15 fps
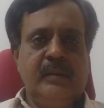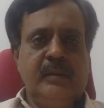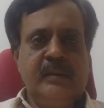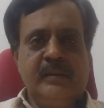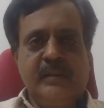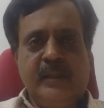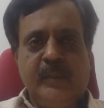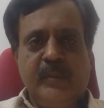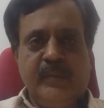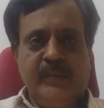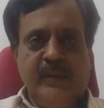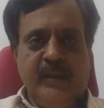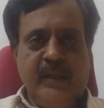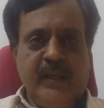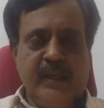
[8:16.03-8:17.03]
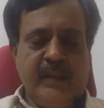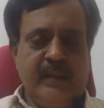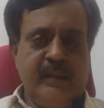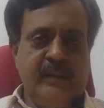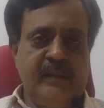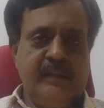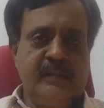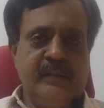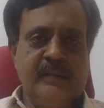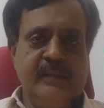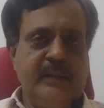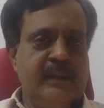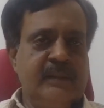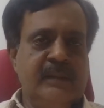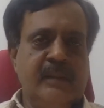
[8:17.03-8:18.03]
this type of the haircuts,
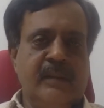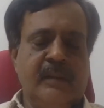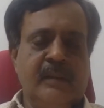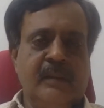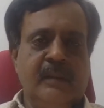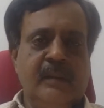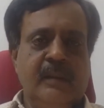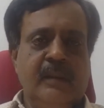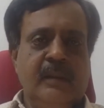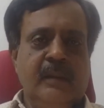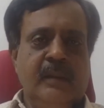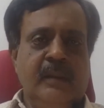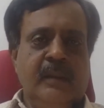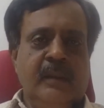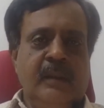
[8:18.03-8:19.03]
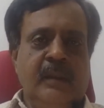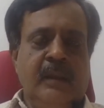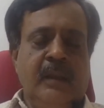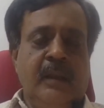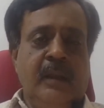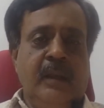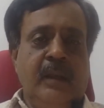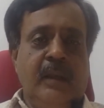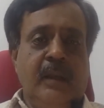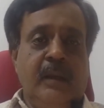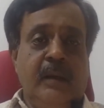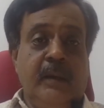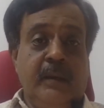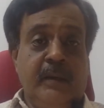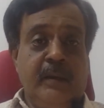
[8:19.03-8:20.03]
etc.
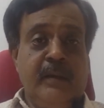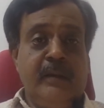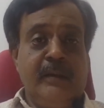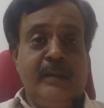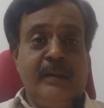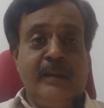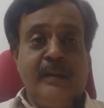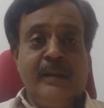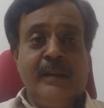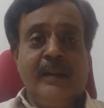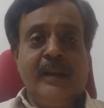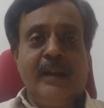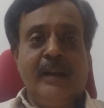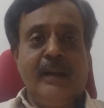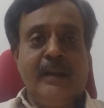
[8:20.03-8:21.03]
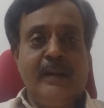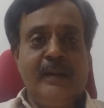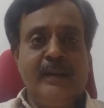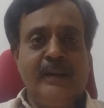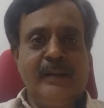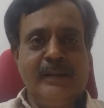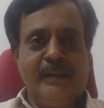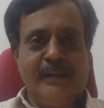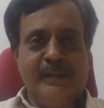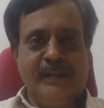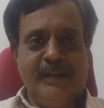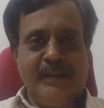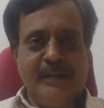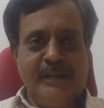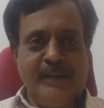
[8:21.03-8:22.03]
Here
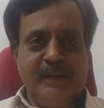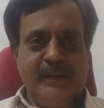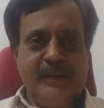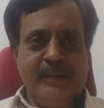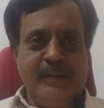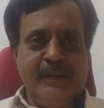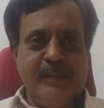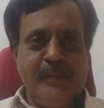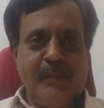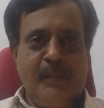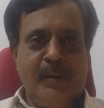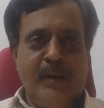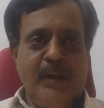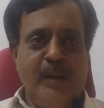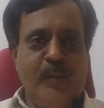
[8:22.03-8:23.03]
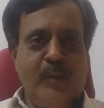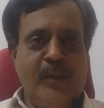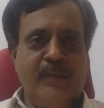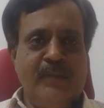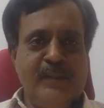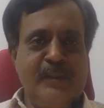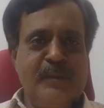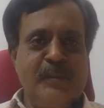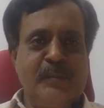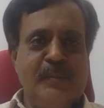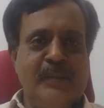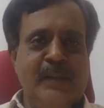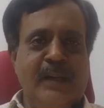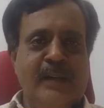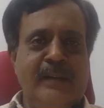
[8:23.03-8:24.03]
the boy would have
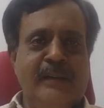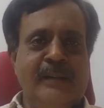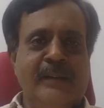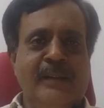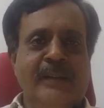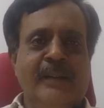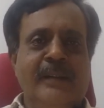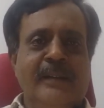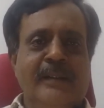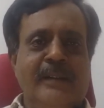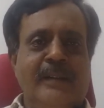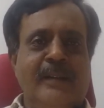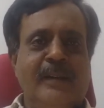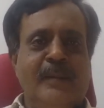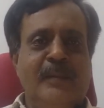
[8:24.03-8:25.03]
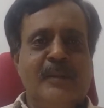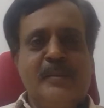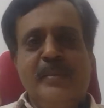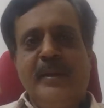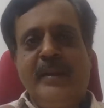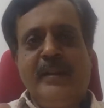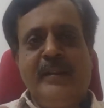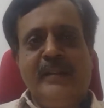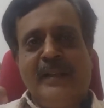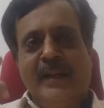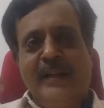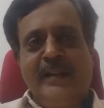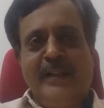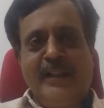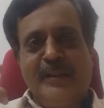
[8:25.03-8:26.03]
assumed that the girl must be in
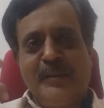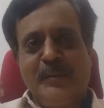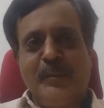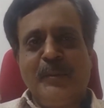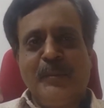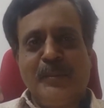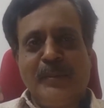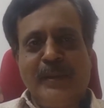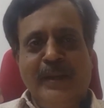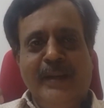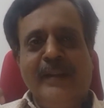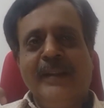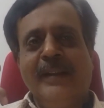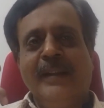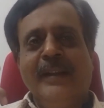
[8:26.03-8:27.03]
that age group, right?